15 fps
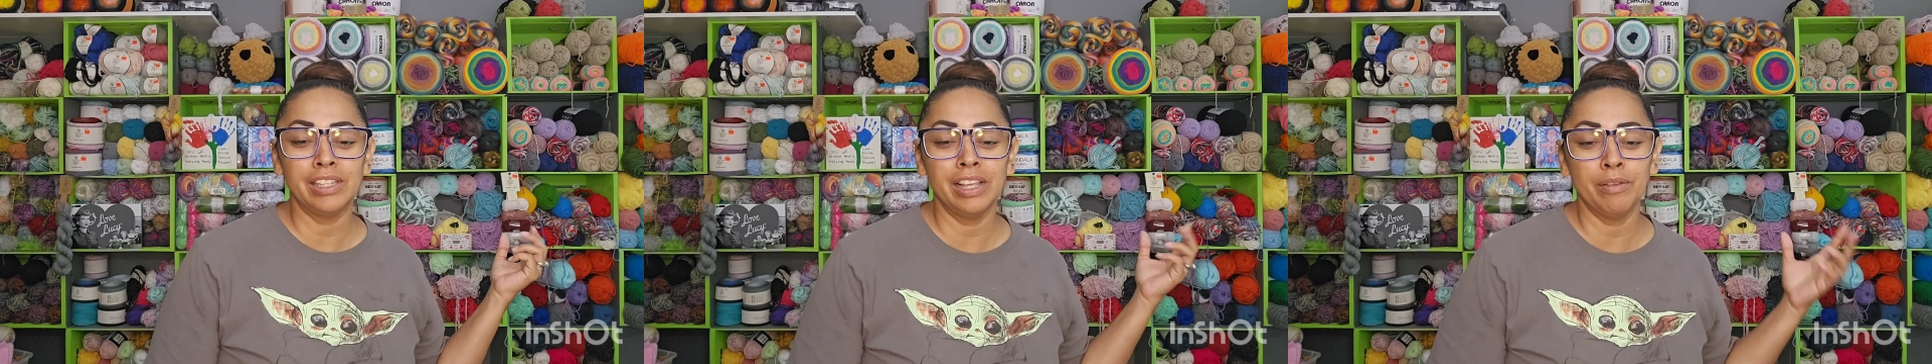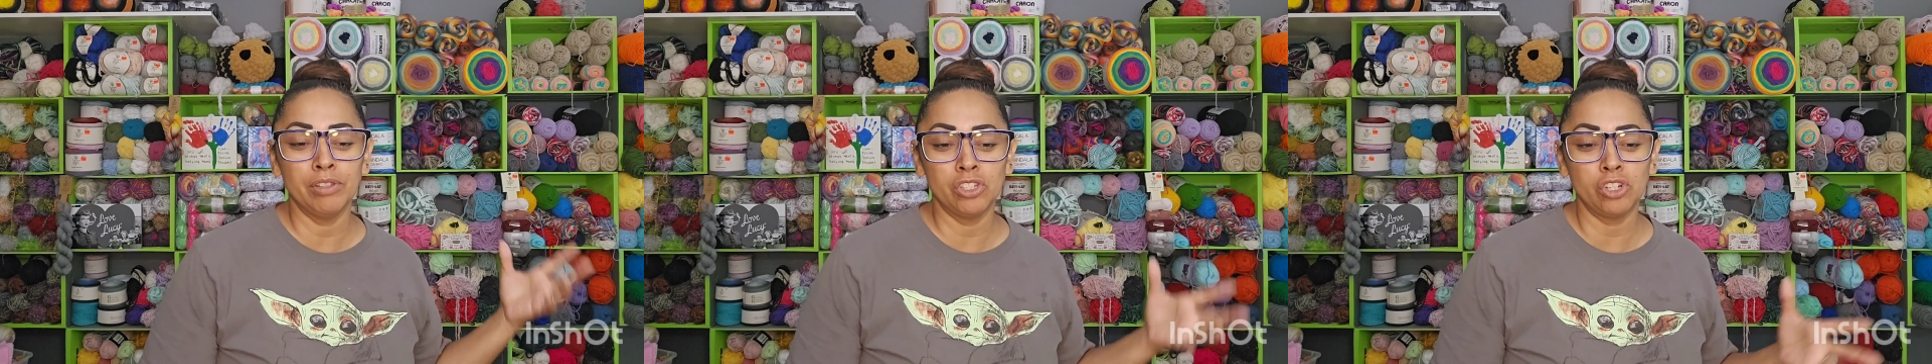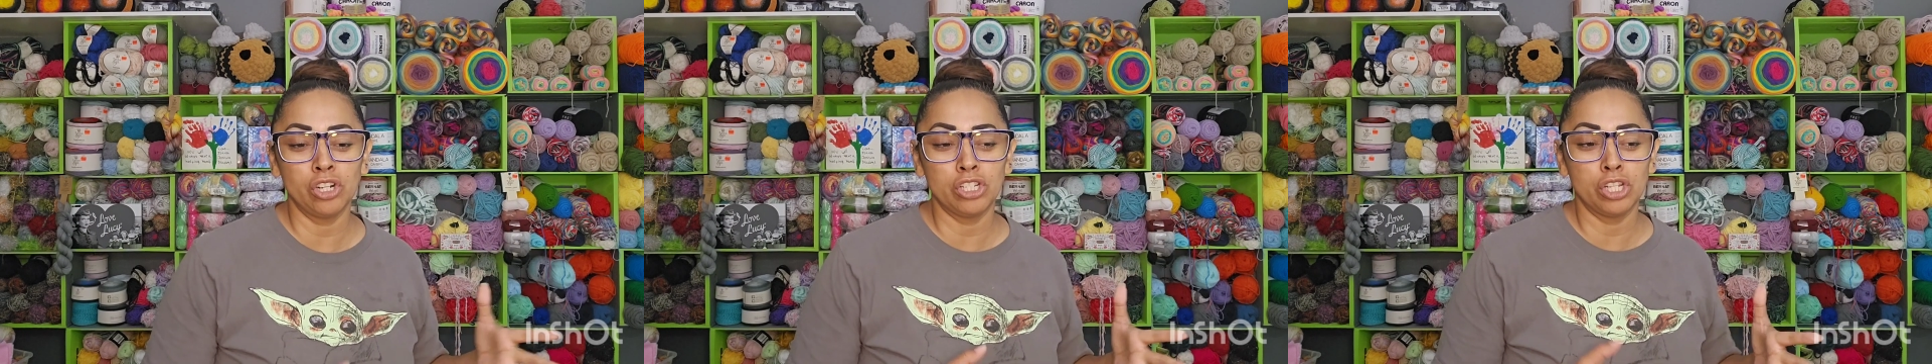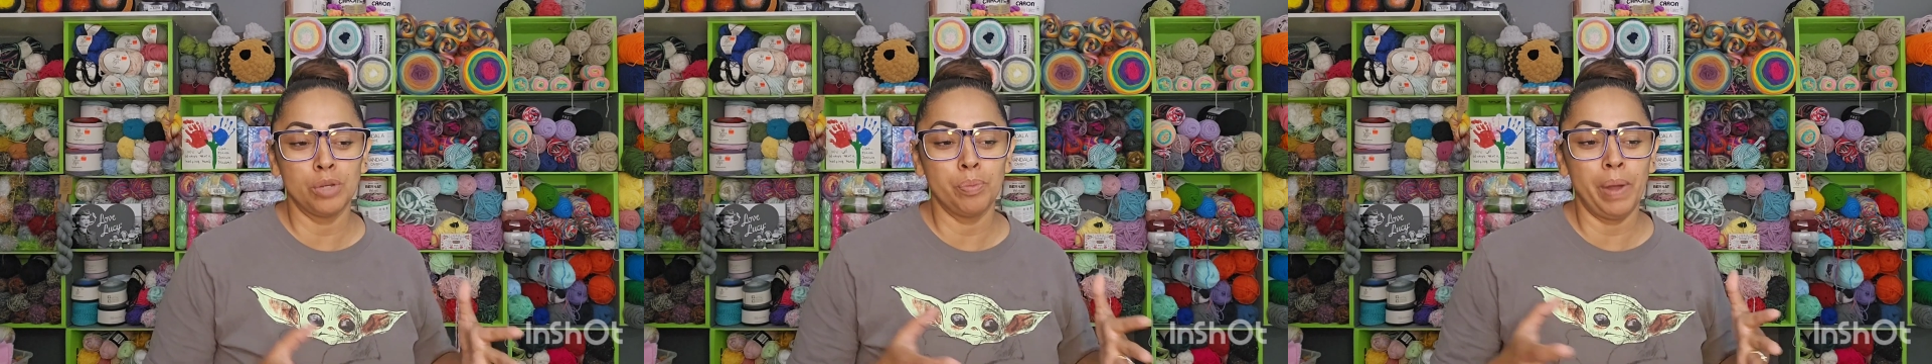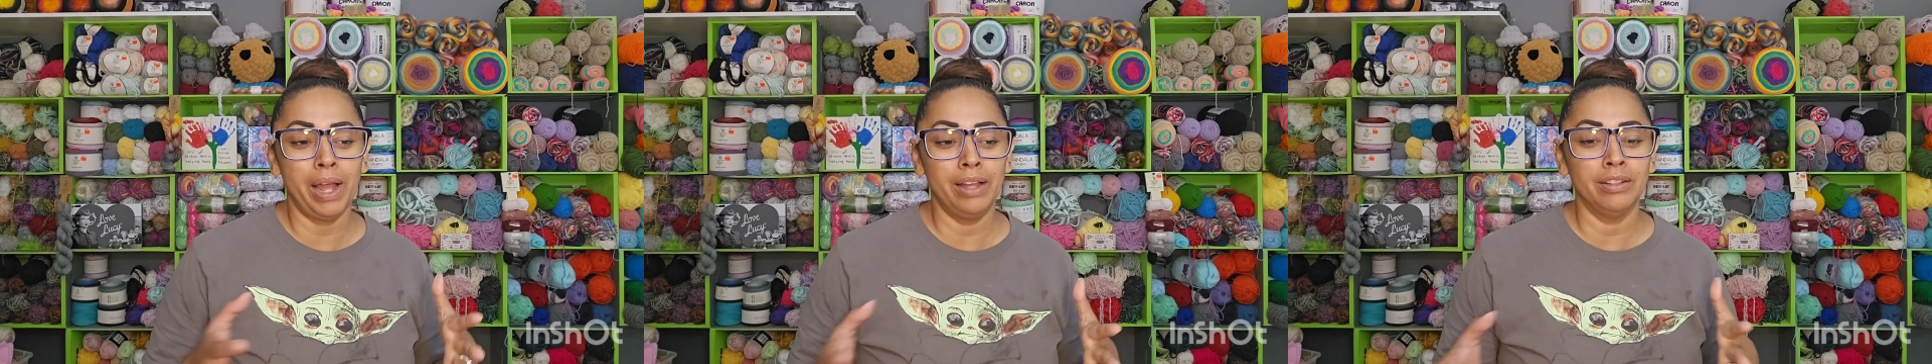It starts to
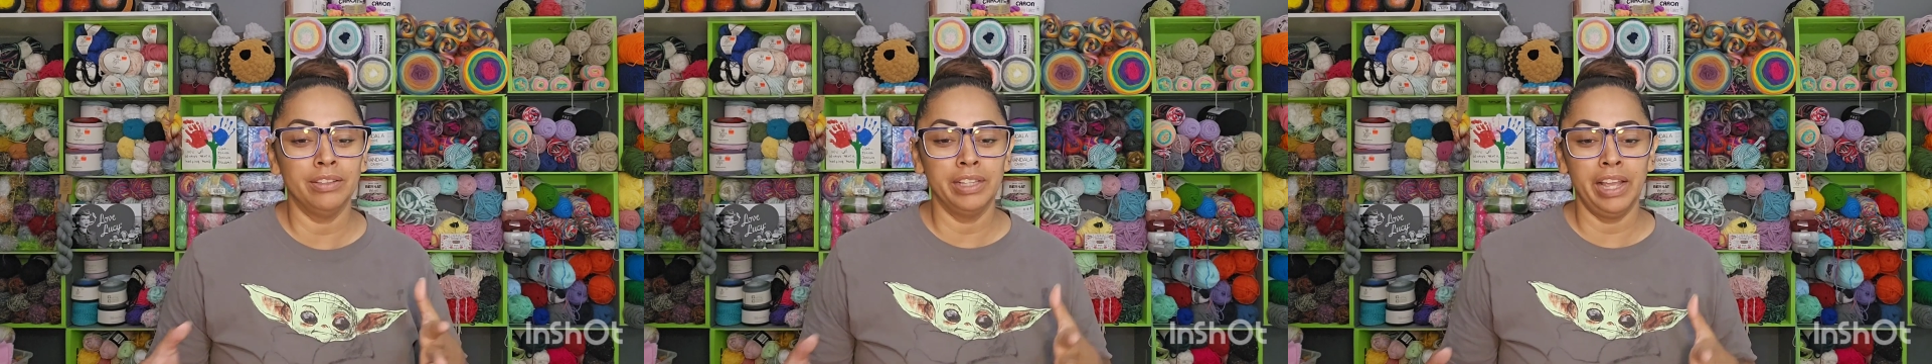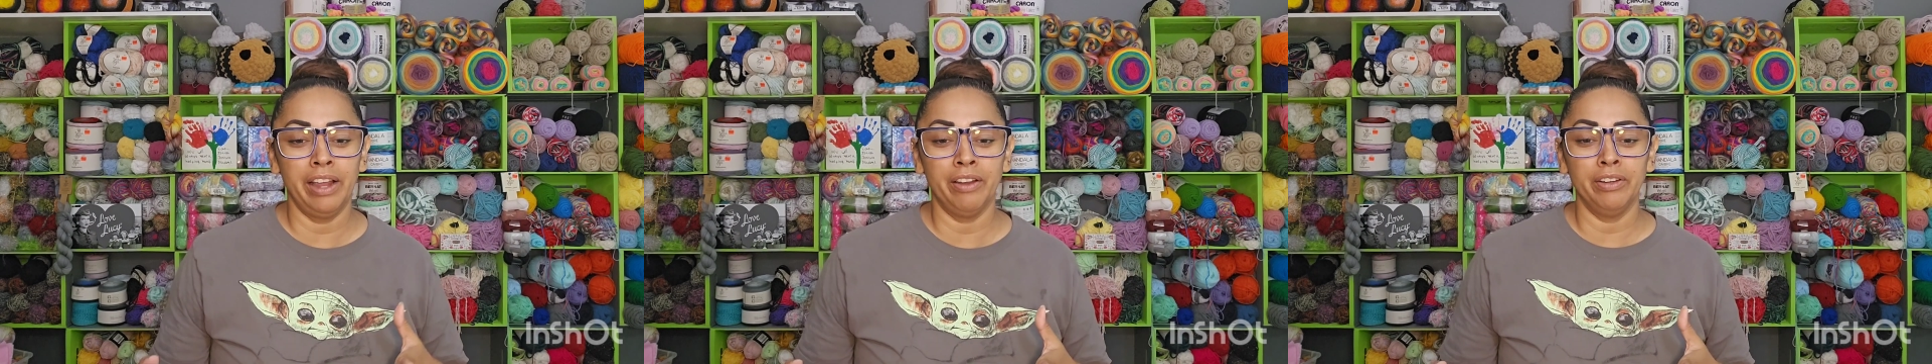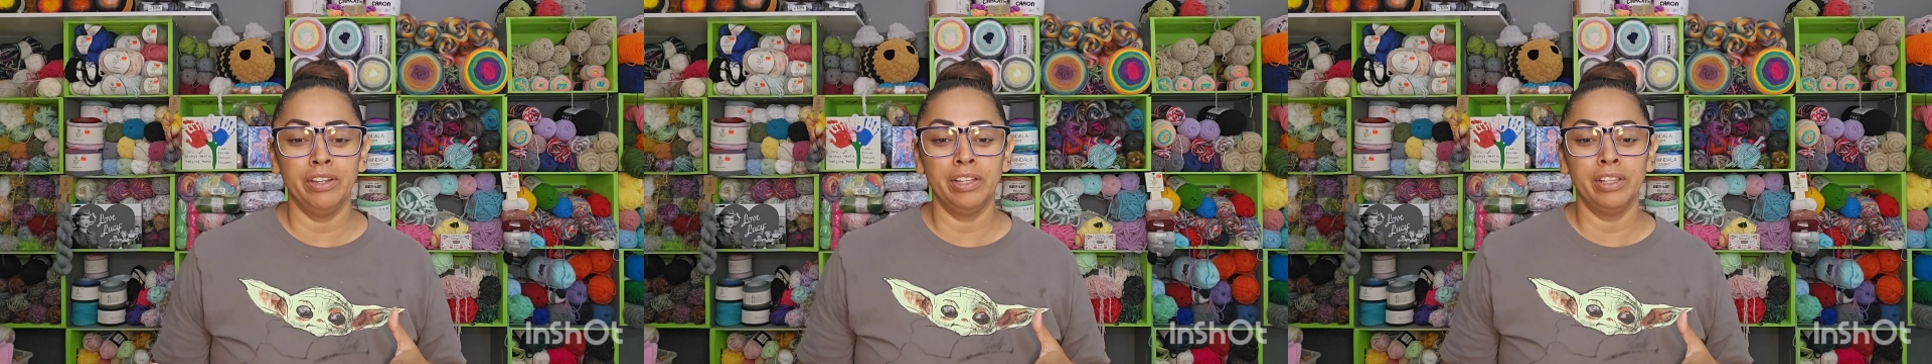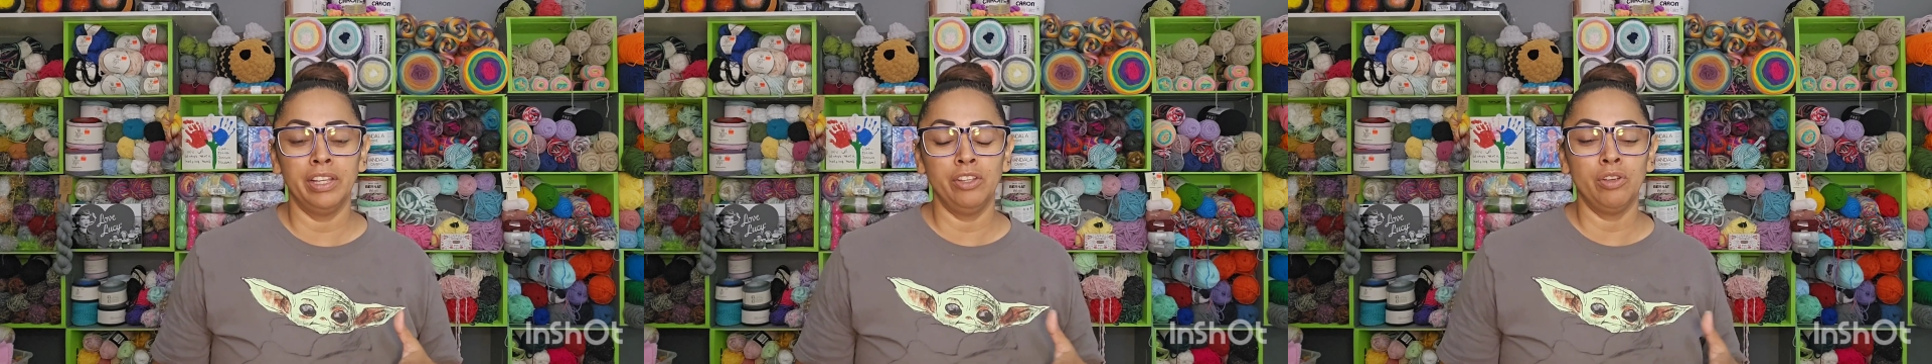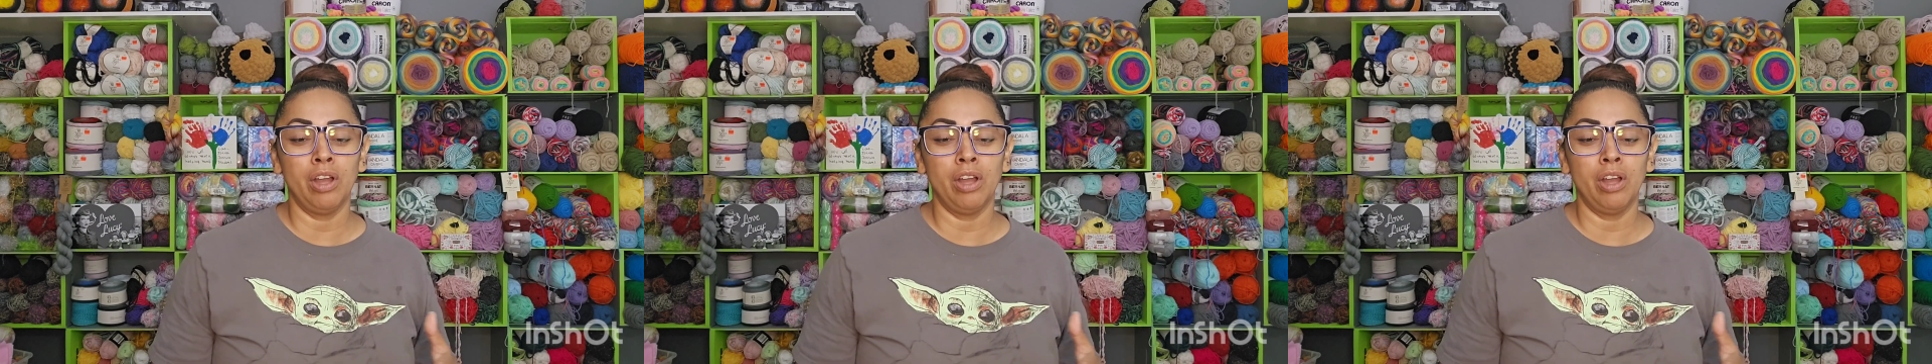pile in the area that you